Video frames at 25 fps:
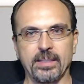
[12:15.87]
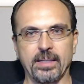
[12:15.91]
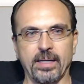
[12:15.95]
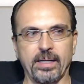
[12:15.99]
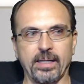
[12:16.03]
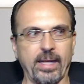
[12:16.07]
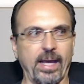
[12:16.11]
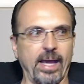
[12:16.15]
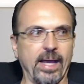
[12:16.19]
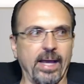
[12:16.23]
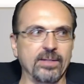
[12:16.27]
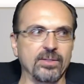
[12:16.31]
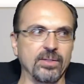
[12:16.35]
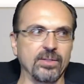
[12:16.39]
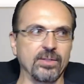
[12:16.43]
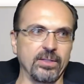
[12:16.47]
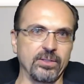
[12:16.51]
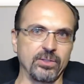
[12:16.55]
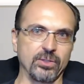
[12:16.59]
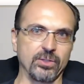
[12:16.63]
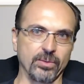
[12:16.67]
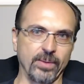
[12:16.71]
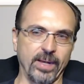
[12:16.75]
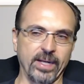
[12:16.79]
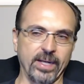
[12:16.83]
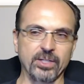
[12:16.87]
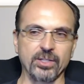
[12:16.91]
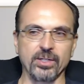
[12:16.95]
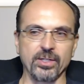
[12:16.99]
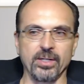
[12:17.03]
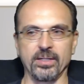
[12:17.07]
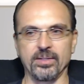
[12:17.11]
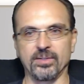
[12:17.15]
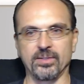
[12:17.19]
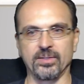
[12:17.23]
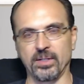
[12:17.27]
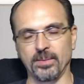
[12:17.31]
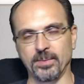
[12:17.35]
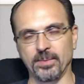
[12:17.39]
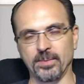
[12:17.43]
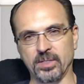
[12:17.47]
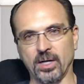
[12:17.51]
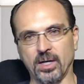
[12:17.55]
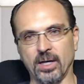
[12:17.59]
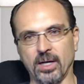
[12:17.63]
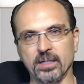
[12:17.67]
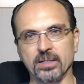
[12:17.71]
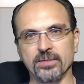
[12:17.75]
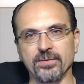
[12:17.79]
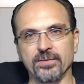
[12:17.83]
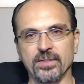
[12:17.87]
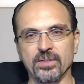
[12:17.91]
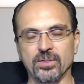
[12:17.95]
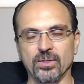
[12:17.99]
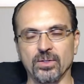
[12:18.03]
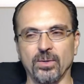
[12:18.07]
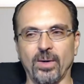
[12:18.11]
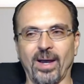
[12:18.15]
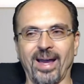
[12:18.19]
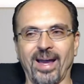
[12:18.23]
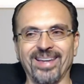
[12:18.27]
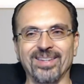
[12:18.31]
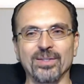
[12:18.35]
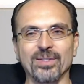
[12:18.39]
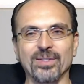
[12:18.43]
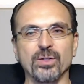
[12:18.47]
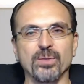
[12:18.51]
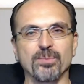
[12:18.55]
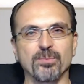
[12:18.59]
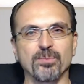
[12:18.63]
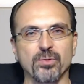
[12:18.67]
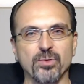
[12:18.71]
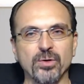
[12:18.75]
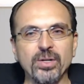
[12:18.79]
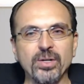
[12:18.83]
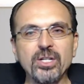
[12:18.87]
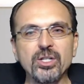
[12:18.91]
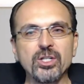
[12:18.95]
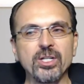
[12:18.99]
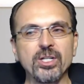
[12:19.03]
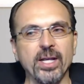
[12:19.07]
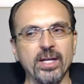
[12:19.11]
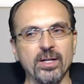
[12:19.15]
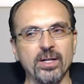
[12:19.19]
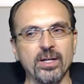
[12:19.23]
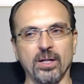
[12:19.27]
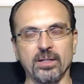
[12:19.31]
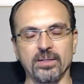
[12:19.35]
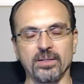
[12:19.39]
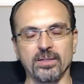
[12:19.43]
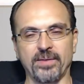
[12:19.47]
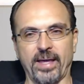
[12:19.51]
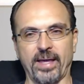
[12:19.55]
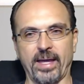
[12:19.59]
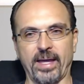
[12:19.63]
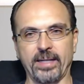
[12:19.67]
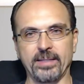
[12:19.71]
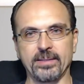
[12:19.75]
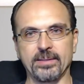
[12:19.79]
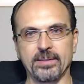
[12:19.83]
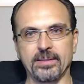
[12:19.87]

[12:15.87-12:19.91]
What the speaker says: and excellent direction and cinematography, so I could appreciate all of that.